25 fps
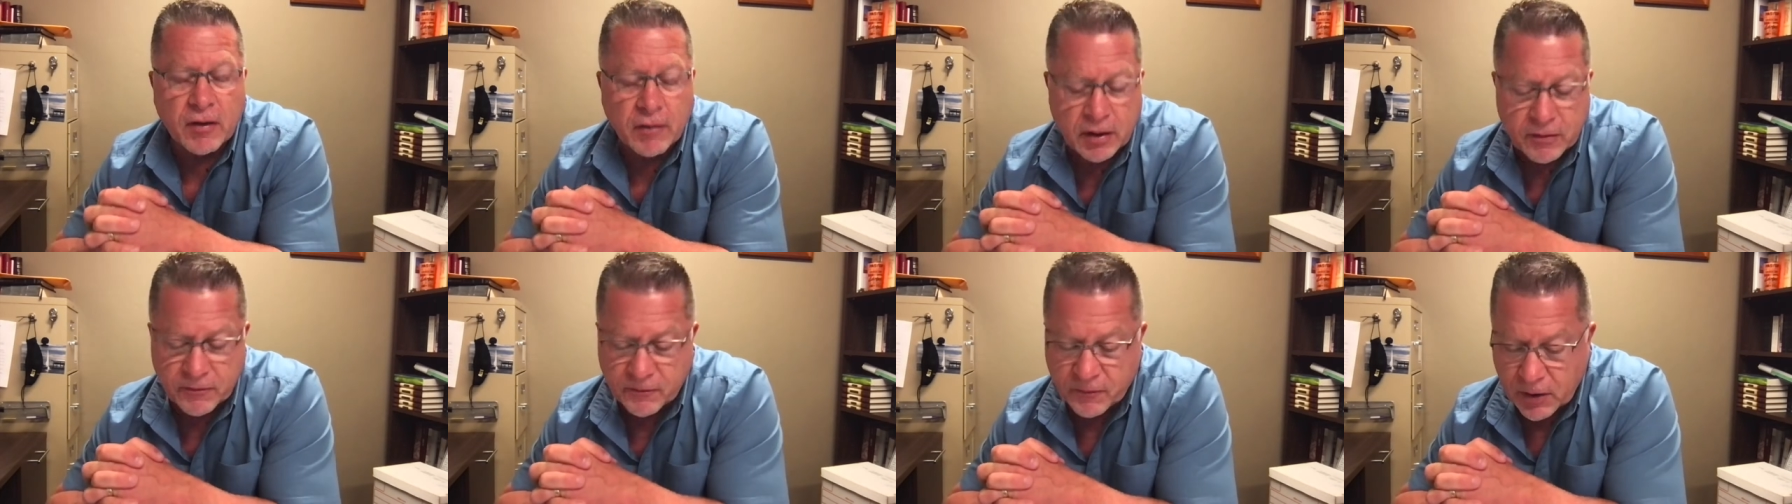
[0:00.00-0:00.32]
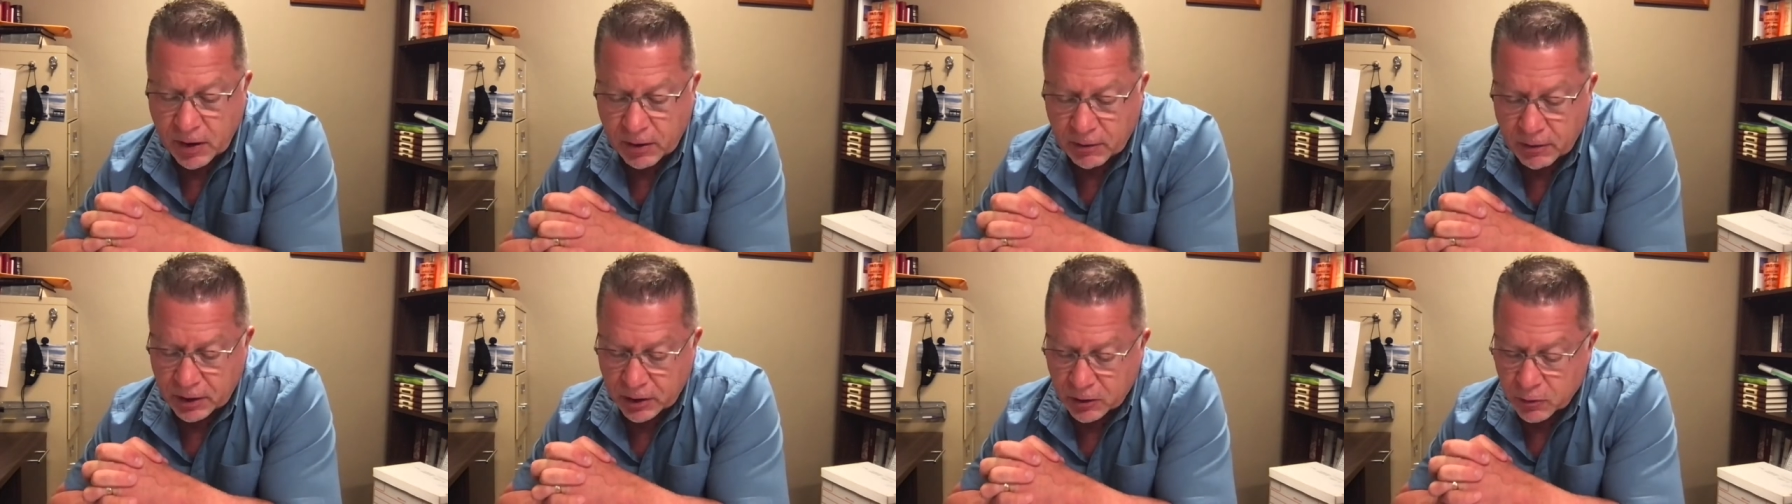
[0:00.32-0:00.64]

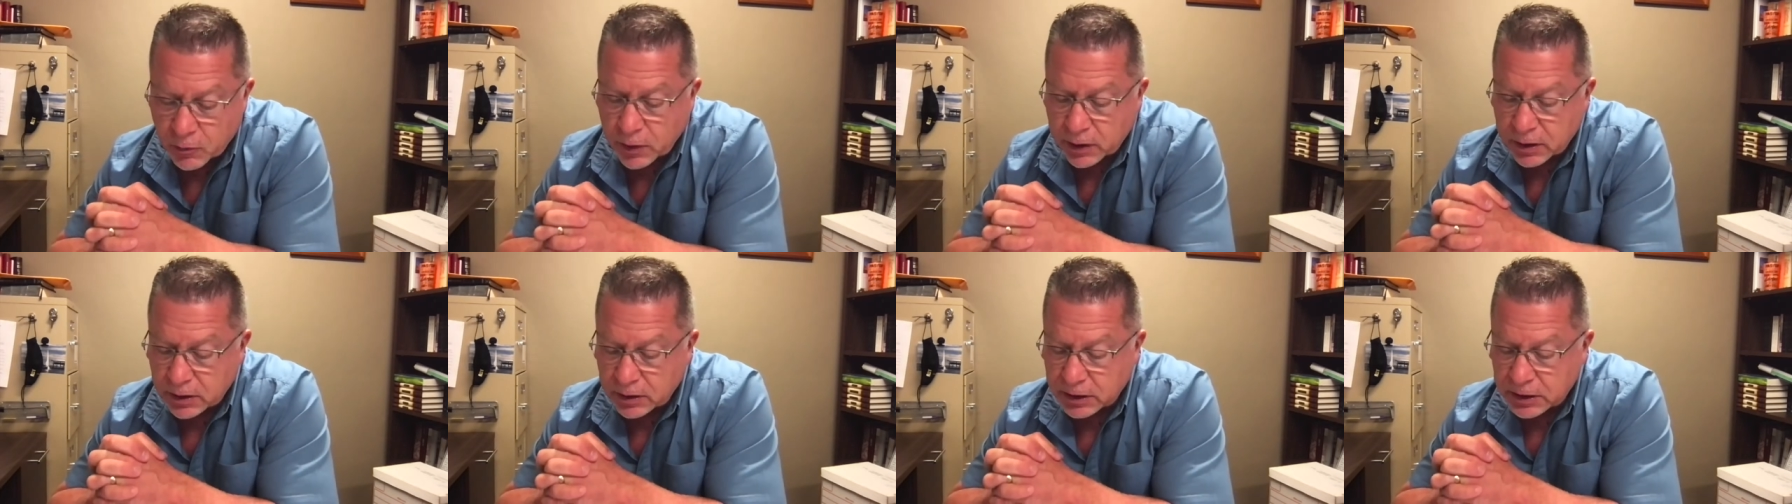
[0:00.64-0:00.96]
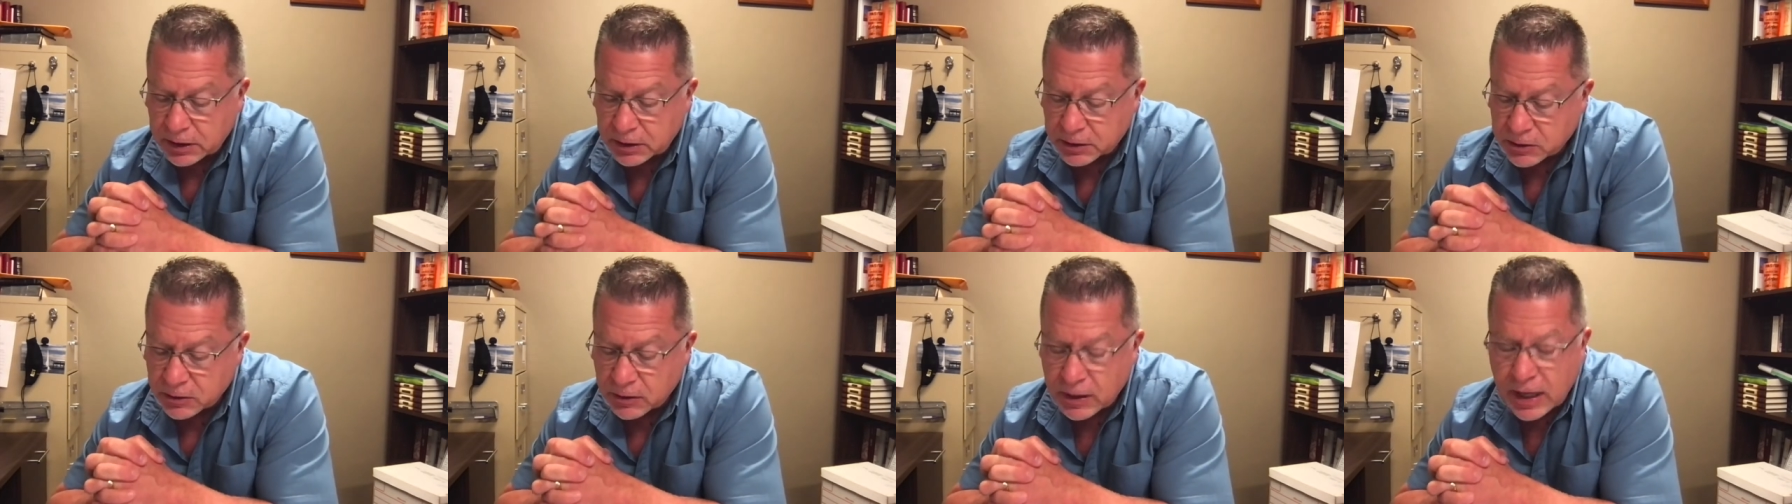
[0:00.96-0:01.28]
very quickly.
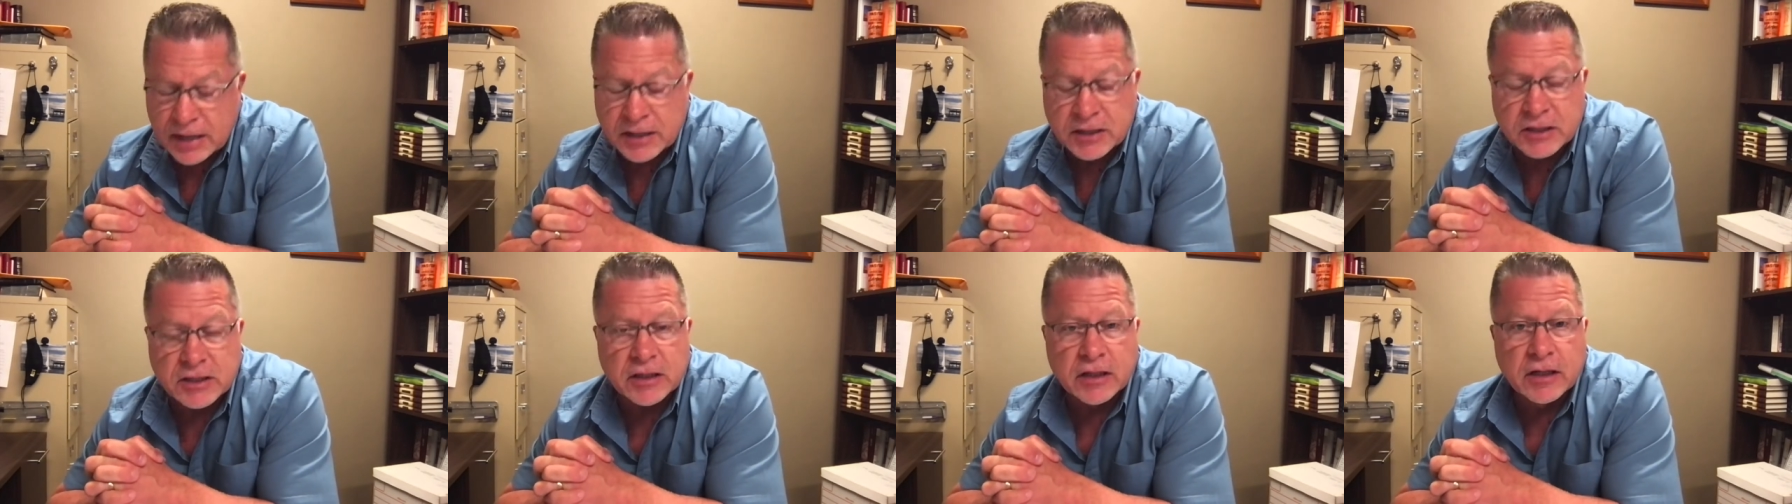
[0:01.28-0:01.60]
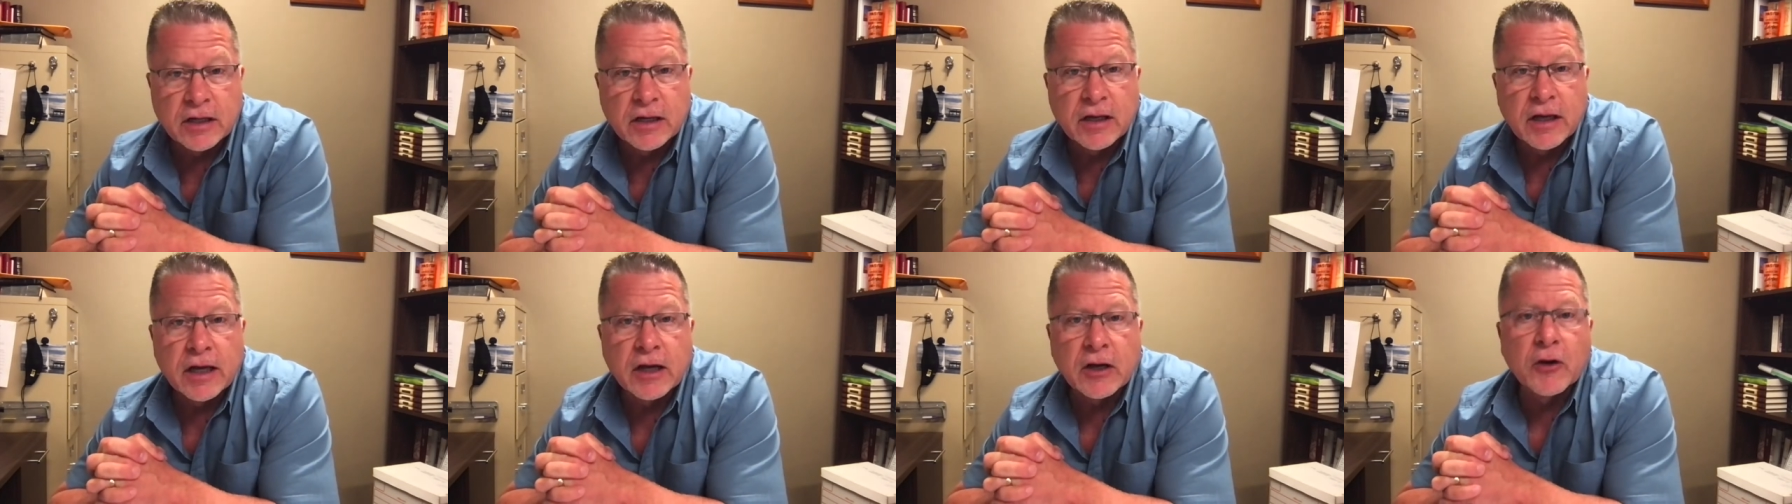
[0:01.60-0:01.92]
So that's
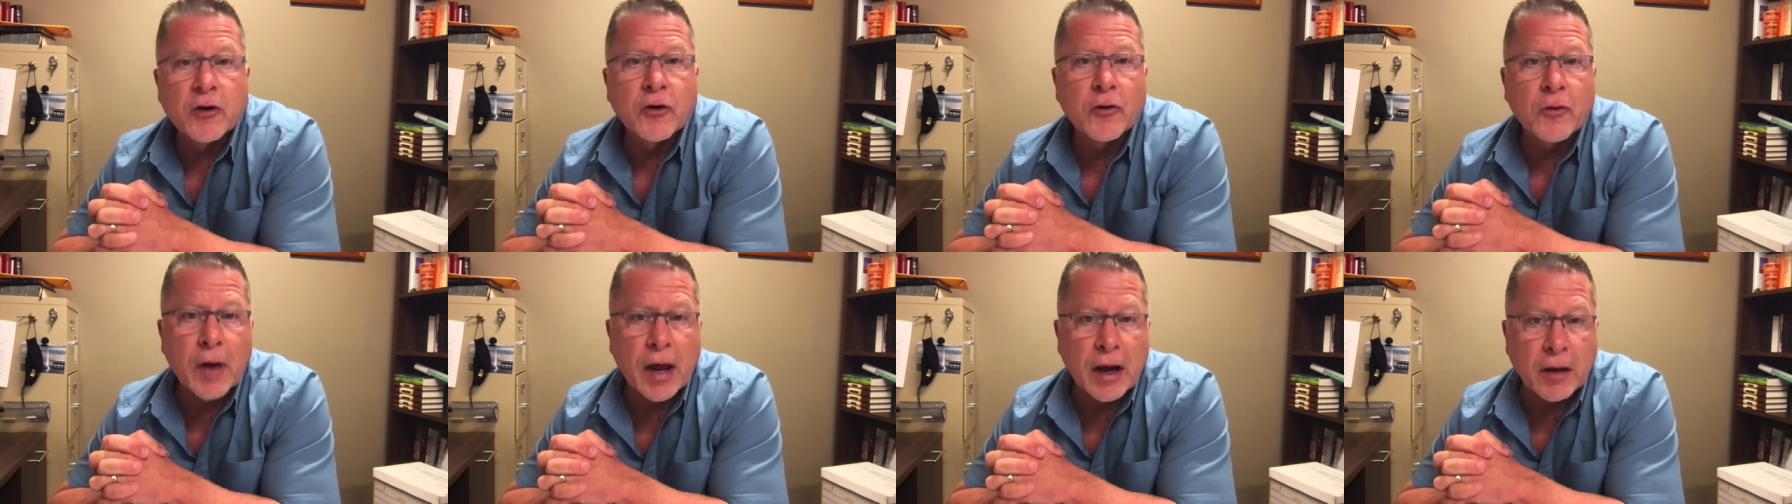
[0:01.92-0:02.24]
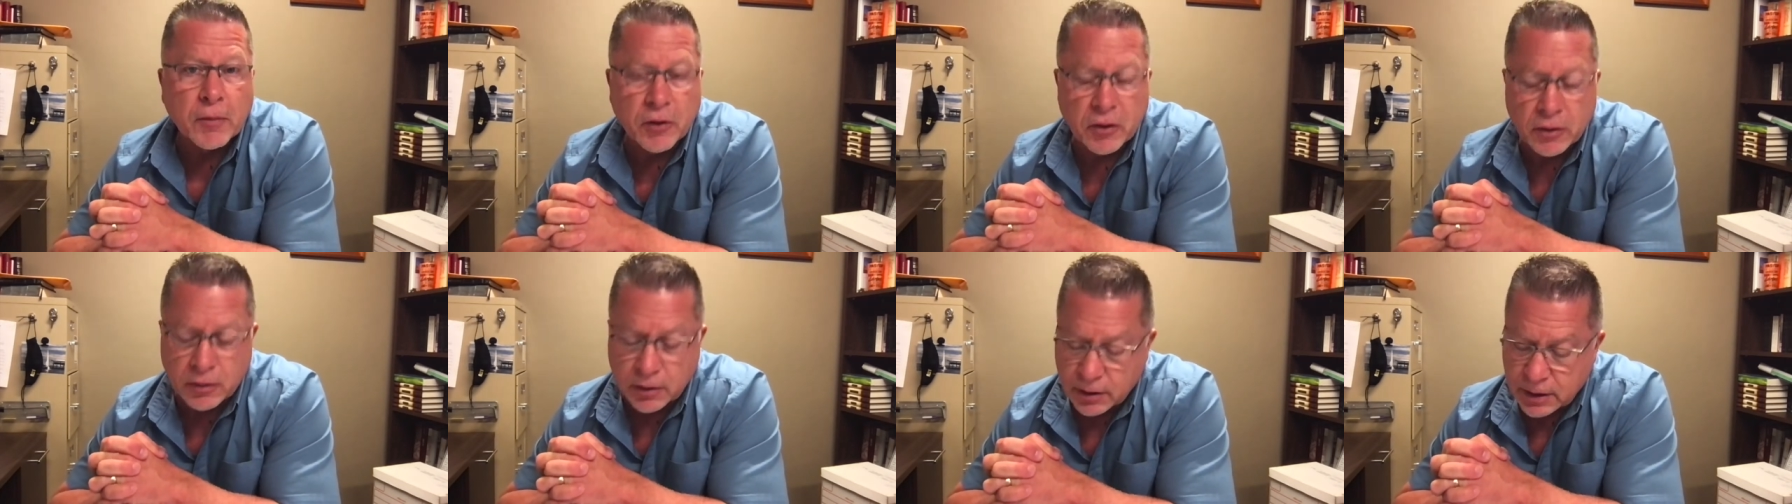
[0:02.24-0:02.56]

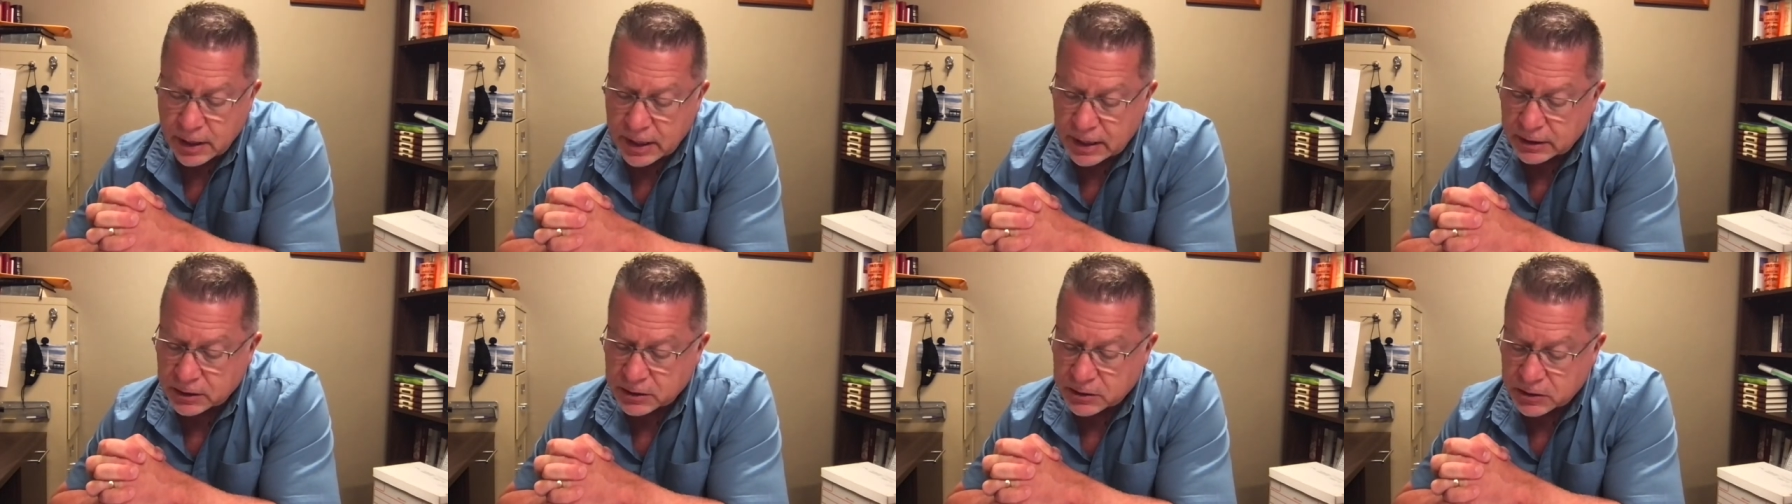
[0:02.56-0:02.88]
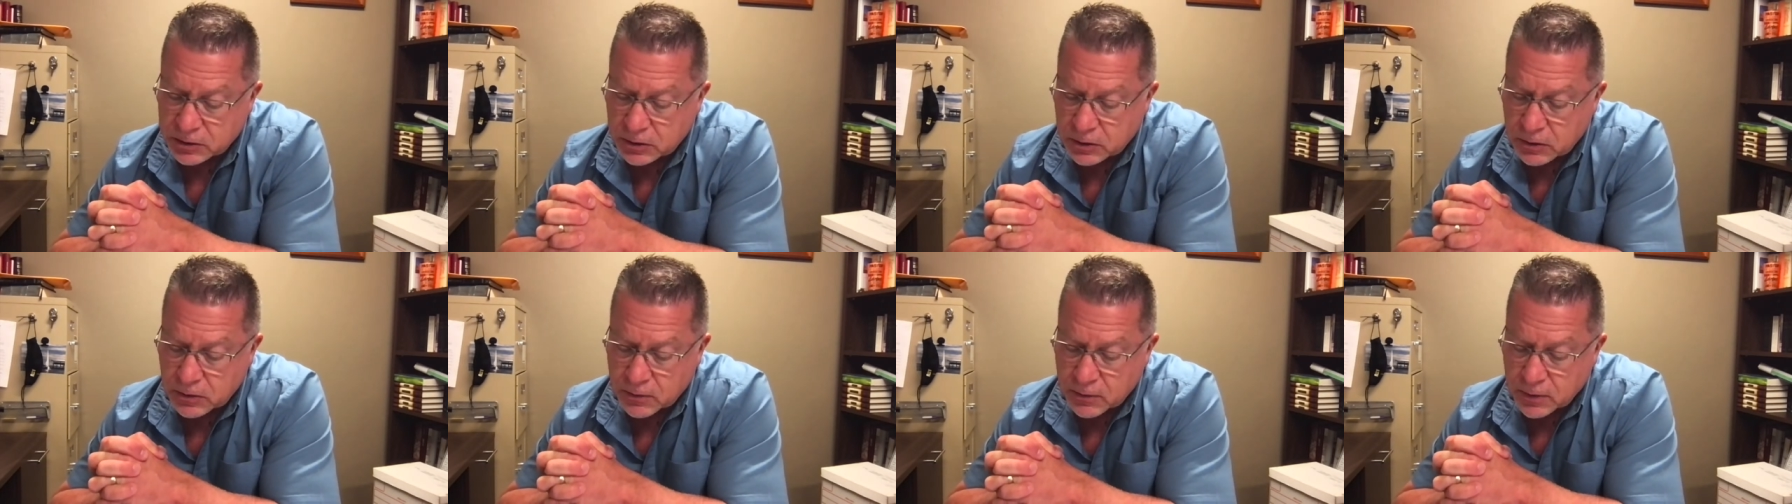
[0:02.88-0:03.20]
incredible and
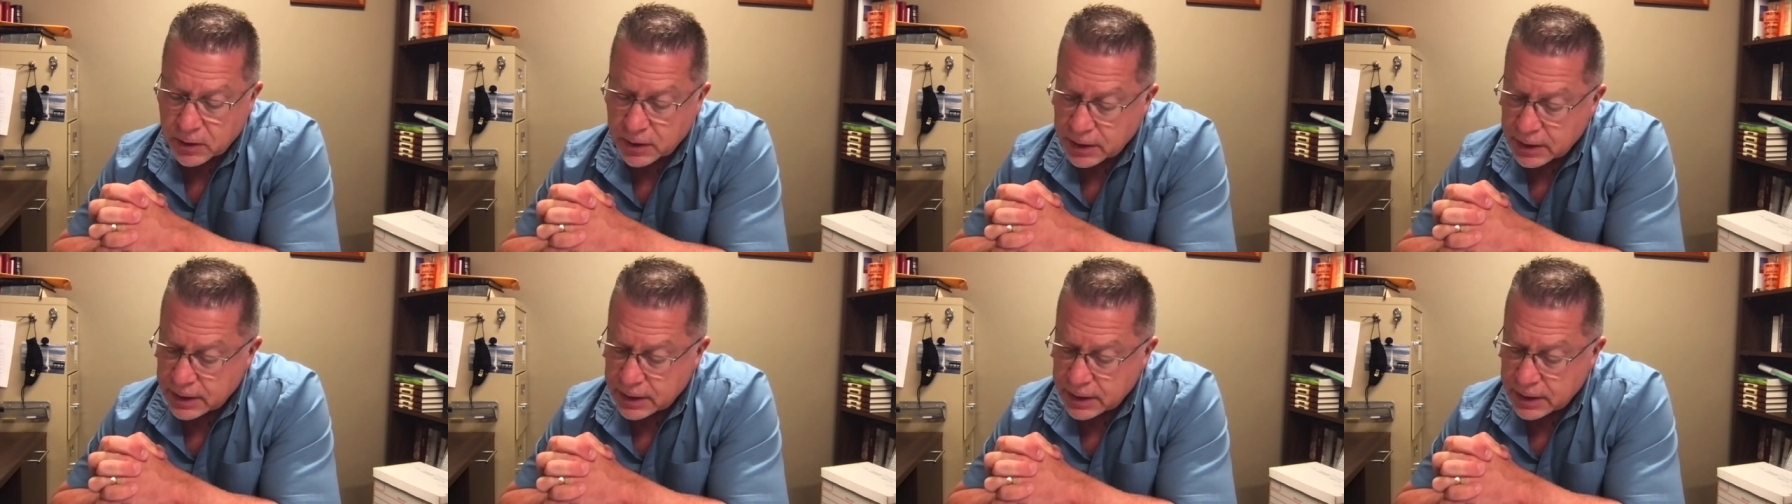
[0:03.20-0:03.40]
so